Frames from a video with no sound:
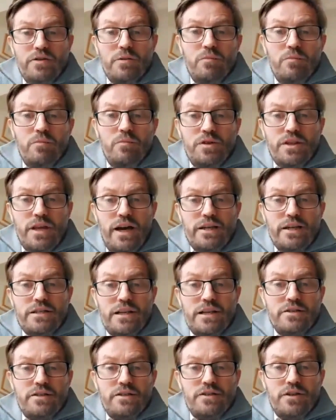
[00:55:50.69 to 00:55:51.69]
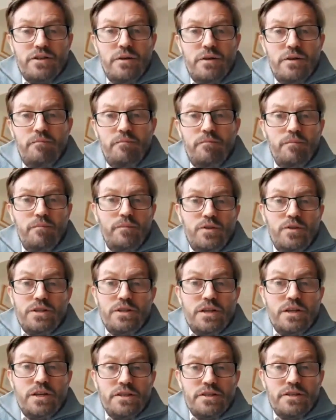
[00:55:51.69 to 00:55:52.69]
so I'm always there to listen to
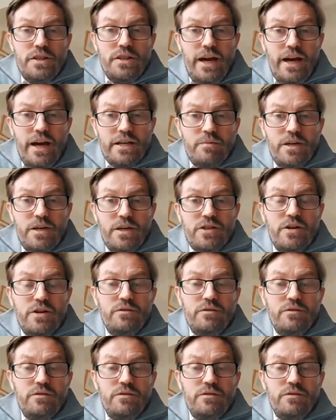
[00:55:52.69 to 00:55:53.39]
the experts,